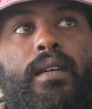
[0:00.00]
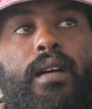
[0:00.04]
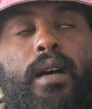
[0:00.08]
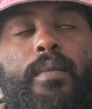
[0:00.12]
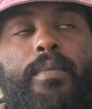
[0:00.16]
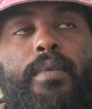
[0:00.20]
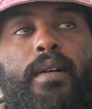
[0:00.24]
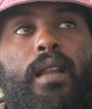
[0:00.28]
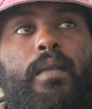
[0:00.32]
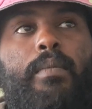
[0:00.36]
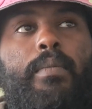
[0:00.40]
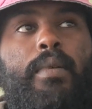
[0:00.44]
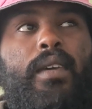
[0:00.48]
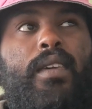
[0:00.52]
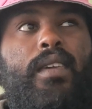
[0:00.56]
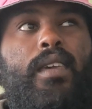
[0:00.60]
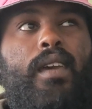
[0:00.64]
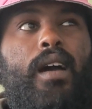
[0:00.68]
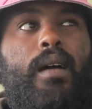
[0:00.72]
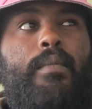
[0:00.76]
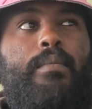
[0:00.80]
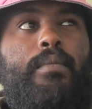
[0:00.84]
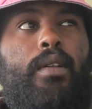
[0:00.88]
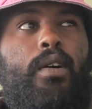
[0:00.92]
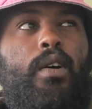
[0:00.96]
I'd probably pick
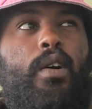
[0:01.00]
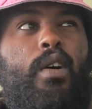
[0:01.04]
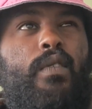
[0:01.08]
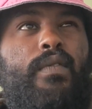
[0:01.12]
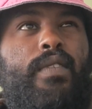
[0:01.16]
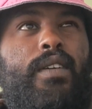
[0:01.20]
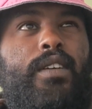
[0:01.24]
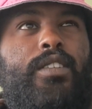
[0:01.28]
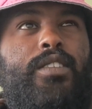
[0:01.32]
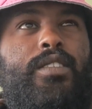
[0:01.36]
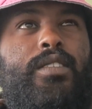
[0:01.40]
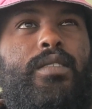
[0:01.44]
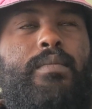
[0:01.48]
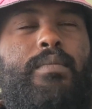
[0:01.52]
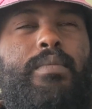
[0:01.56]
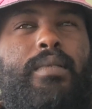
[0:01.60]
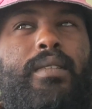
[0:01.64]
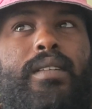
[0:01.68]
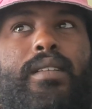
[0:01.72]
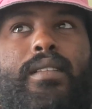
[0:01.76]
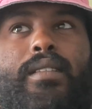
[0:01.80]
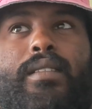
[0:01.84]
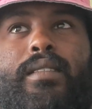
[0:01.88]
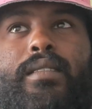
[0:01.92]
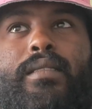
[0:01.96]
Jan Blachowicz,
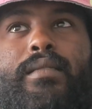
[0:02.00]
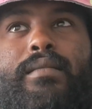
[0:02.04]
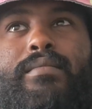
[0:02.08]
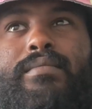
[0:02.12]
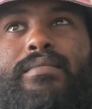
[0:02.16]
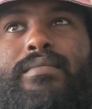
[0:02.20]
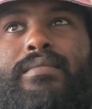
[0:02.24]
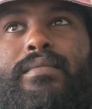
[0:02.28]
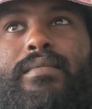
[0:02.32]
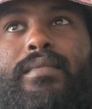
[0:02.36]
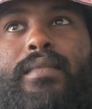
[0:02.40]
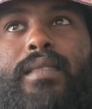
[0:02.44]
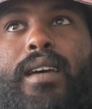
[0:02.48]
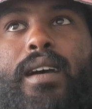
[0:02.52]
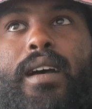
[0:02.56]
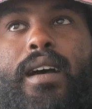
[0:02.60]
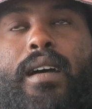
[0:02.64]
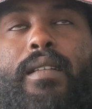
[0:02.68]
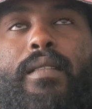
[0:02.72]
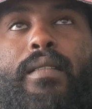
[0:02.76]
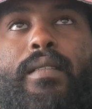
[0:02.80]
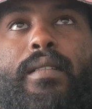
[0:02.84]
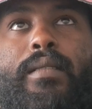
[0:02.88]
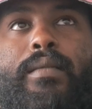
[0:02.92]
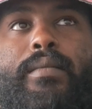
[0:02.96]
but I
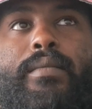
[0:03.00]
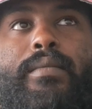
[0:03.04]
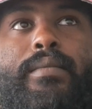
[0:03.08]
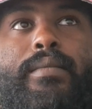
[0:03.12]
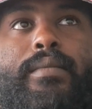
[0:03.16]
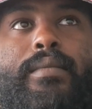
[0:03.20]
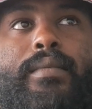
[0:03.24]
don't know.